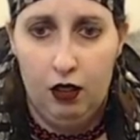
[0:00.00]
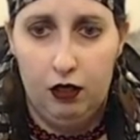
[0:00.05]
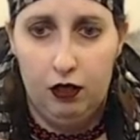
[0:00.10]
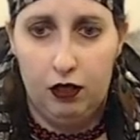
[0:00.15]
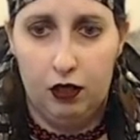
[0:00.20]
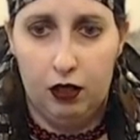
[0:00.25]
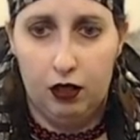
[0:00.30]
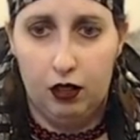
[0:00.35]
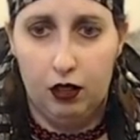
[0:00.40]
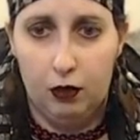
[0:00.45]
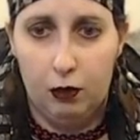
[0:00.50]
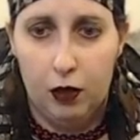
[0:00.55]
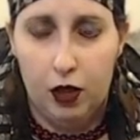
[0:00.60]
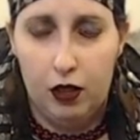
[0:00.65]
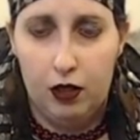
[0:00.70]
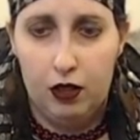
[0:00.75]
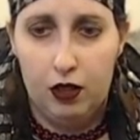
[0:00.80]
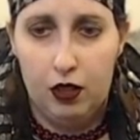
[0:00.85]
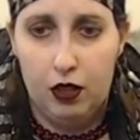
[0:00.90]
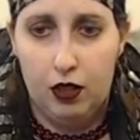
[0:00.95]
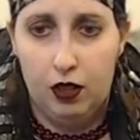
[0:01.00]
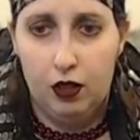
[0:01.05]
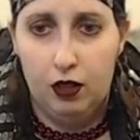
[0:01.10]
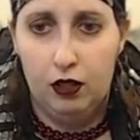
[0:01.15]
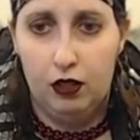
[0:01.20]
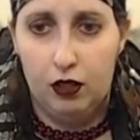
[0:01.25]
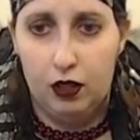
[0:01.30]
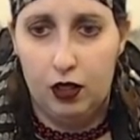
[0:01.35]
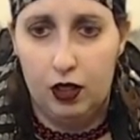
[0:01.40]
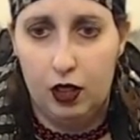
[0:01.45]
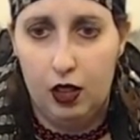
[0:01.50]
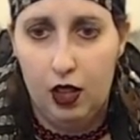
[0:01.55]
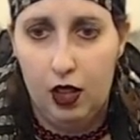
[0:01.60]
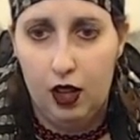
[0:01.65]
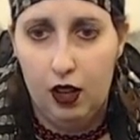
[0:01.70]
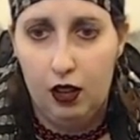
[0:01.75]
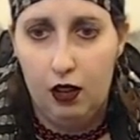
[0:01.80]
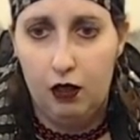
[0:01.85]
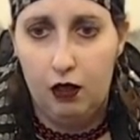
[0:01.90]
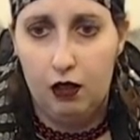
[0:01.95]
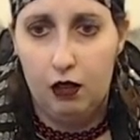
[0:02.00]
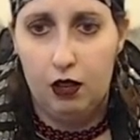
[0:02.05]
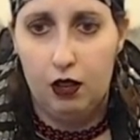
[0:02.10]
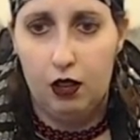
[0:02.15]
circular motions in and out.